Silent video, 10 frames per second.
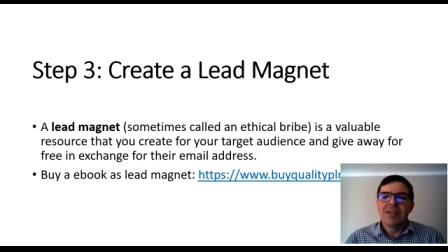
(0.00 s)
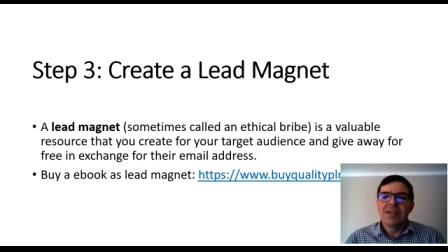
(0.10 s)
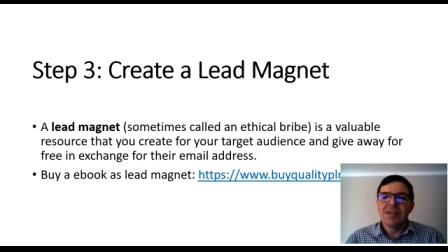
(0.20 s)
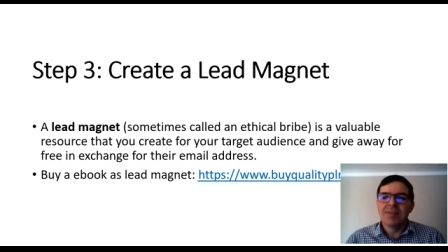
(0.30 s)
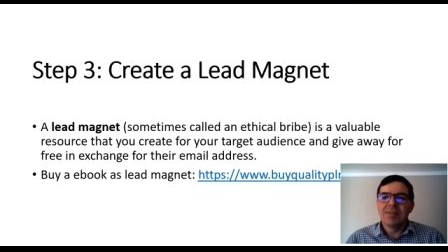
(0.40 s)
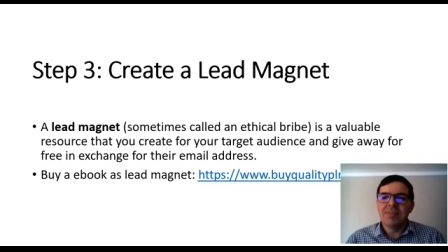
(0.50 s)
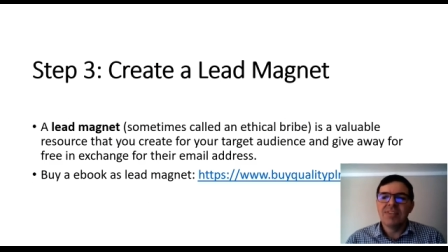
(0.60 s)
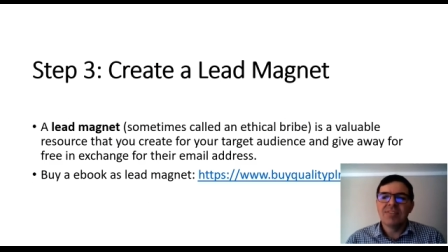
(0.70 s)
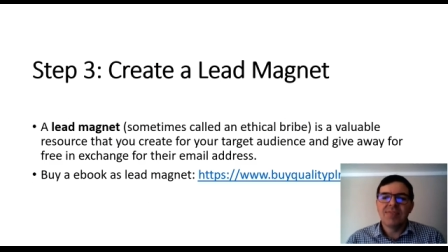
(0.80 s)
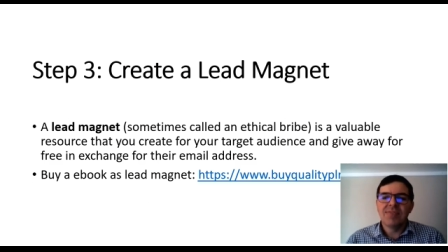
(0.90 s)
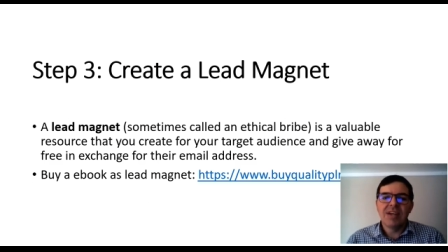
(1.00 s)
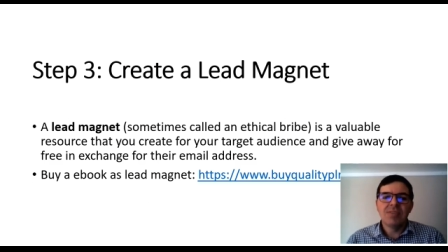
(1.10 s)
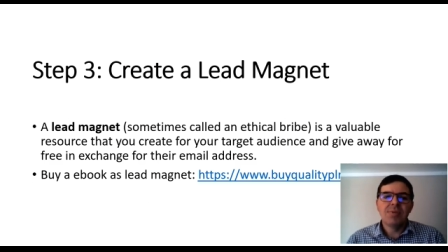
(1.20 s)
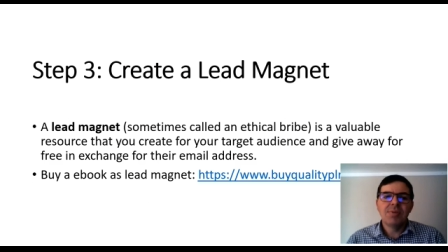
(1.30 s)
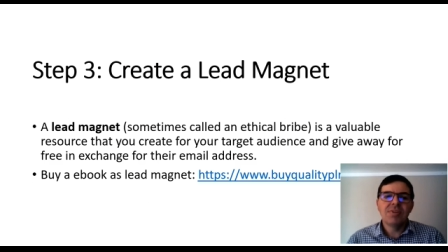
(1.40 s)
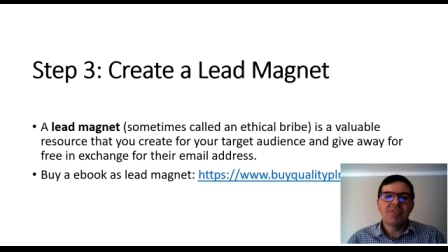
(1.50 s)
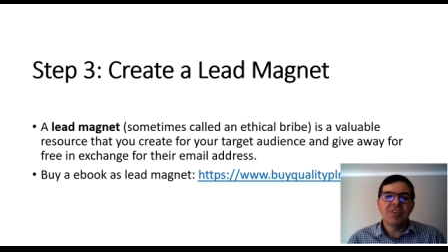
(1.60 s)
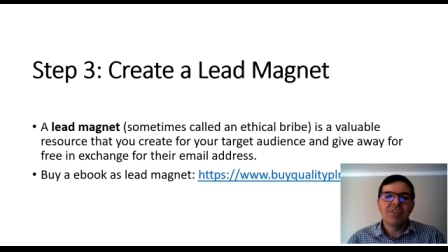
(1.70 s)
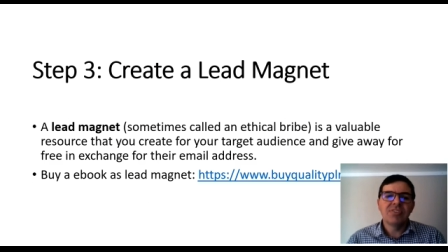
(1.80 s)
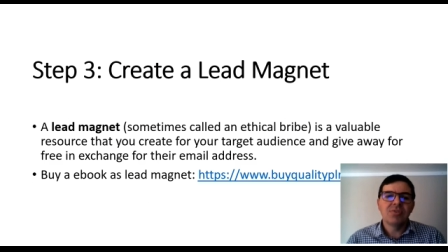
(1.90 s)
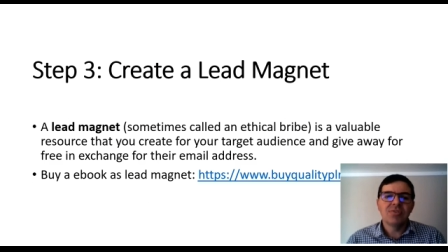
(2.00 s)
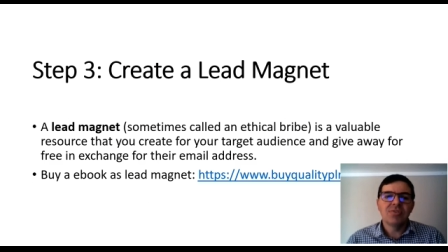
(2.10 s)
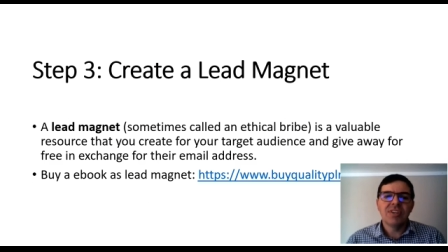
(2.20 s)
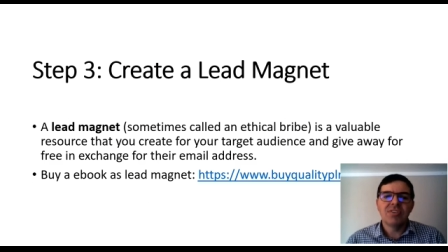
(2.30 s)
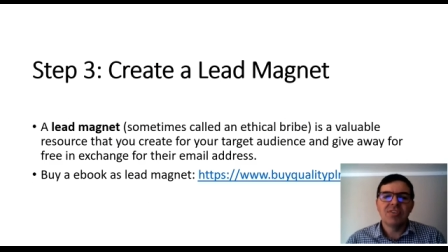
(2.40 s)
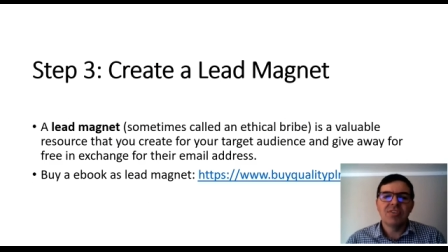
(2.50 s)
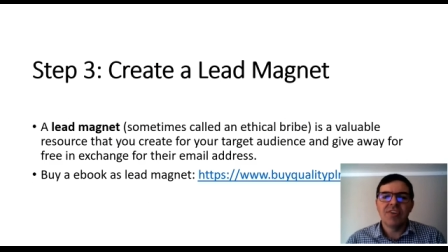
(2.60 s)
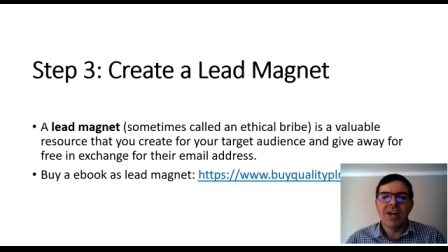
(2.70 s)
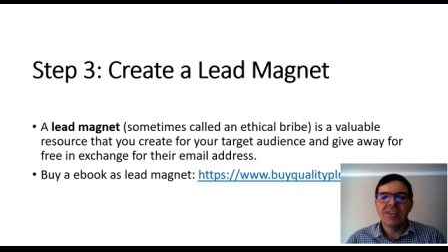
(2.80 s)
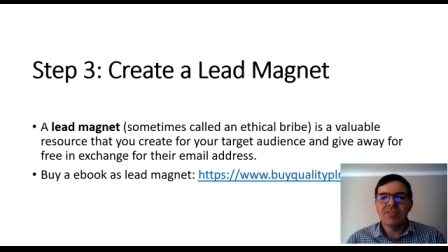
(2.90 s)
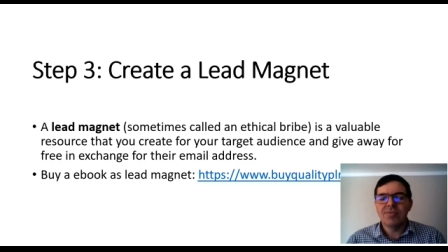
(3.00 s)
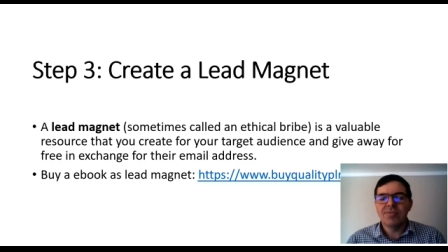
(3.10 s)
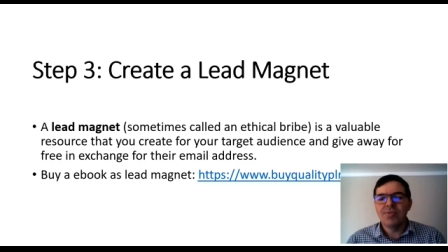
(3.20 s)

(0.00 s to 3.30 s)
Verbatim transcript: Um, is a valuable resource that you create